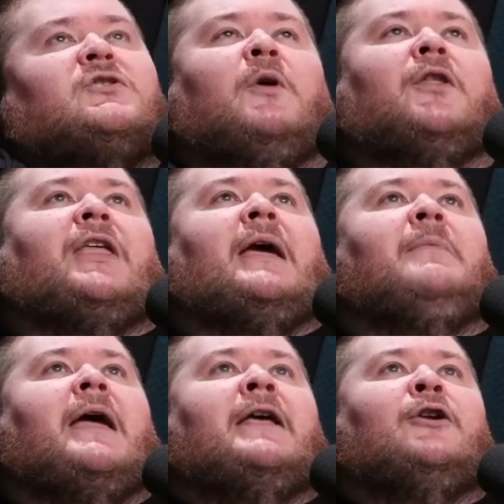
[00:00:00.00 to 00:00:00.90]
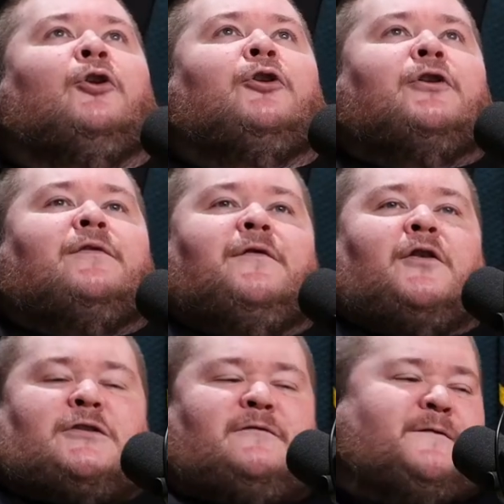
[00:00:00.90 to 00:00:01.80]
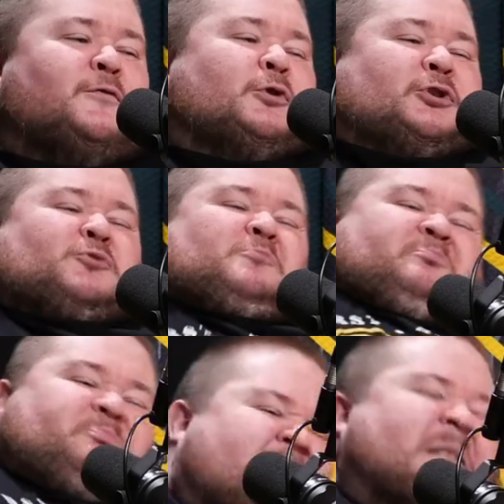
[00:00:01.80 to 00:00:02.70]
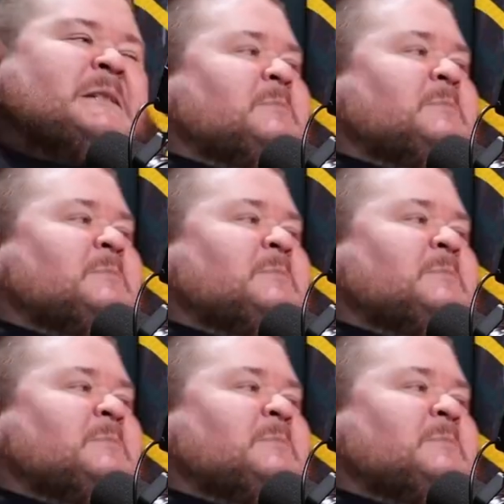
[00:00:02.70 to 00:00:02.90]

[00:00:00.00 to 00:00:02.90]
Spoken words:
do you want them in under your fucking 4-stone bag